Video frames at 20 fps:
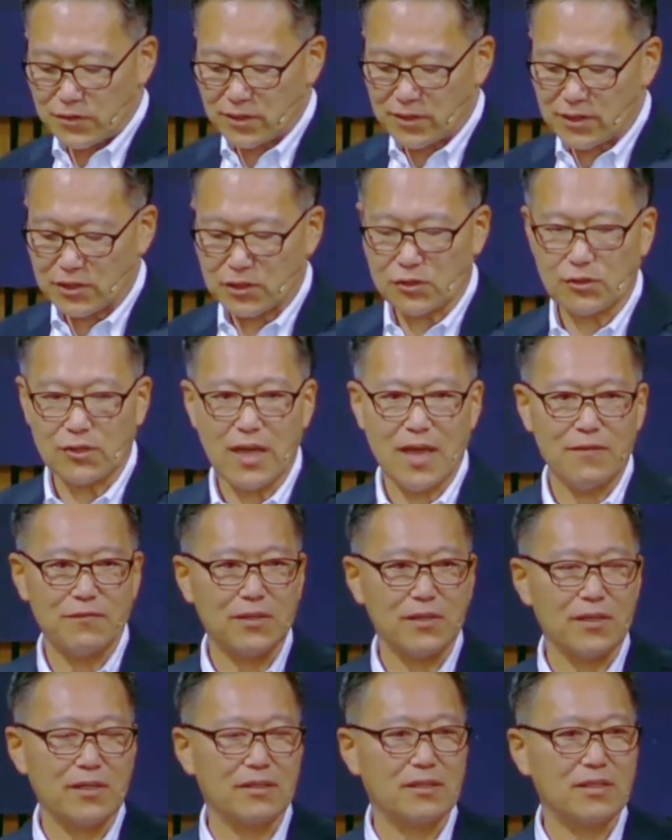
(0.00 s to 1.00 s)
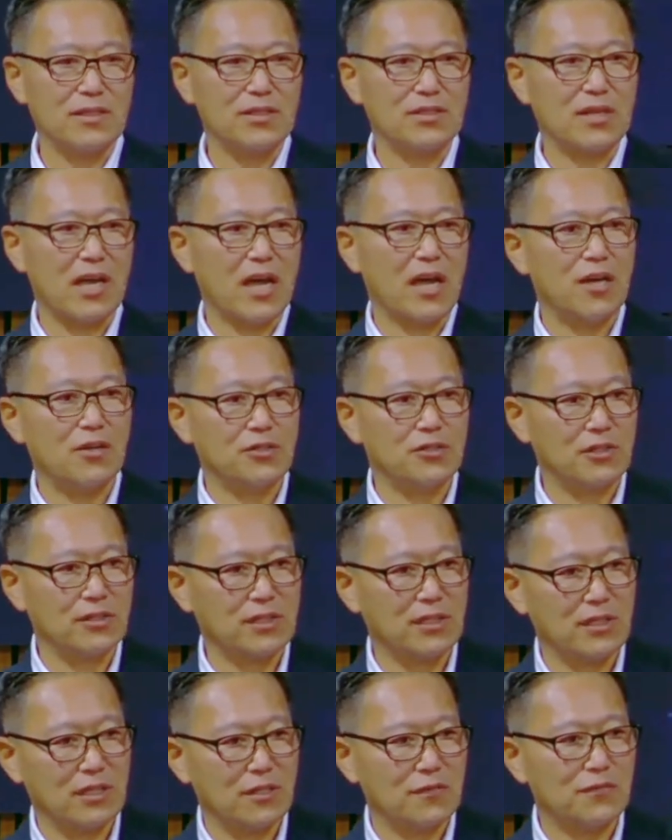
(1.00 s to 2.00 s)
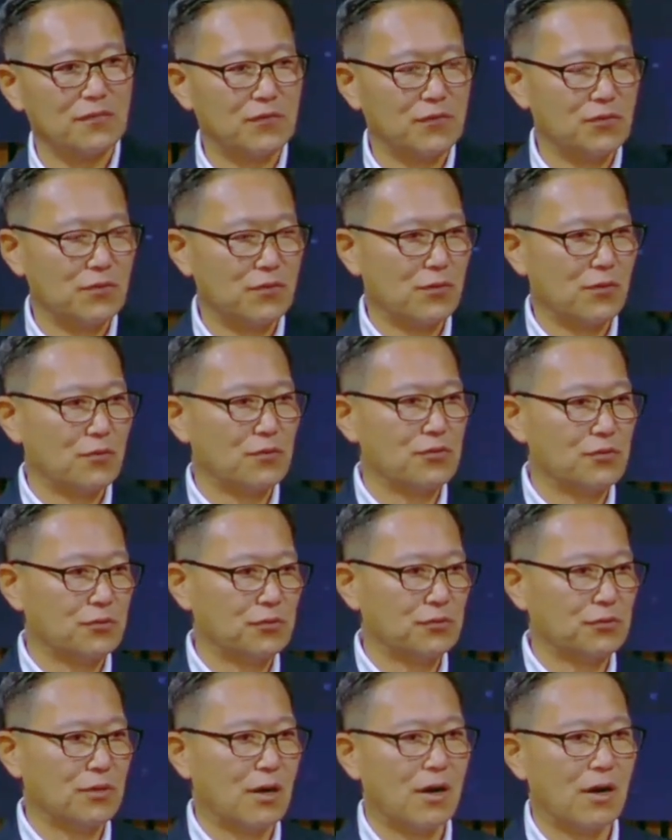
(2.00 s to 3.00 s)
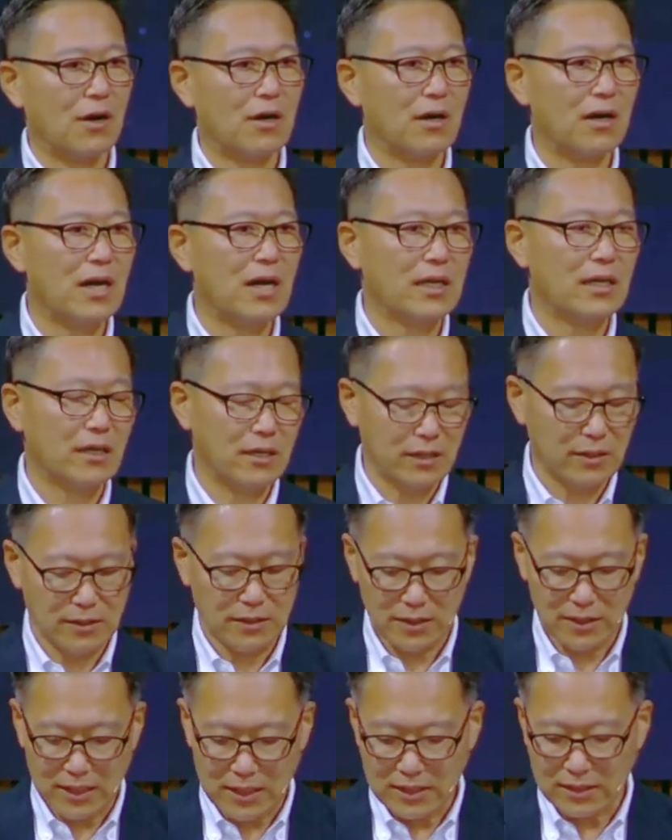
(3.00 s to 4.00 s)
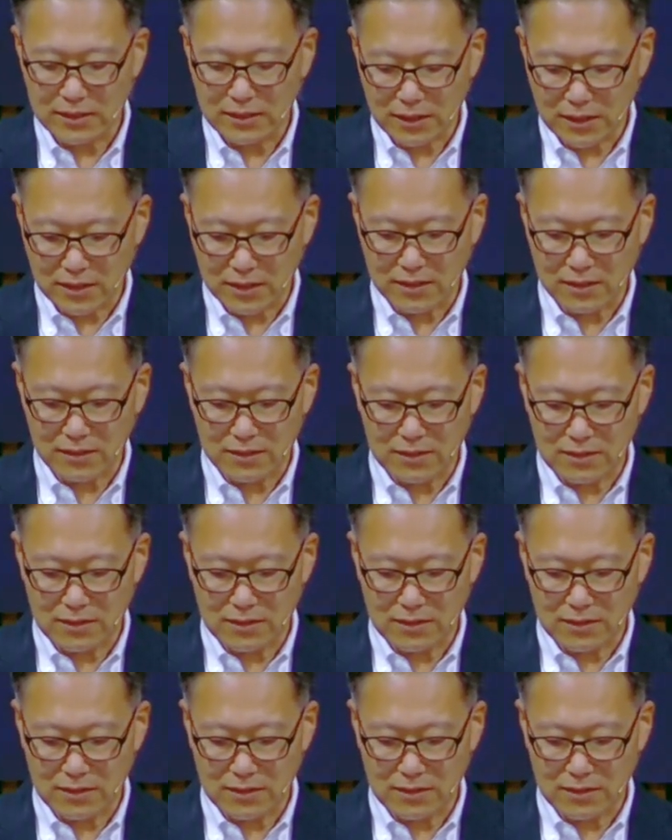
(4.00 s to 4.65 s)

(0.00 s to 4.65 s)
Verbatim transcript: It is to having a desire to give to those who are in need.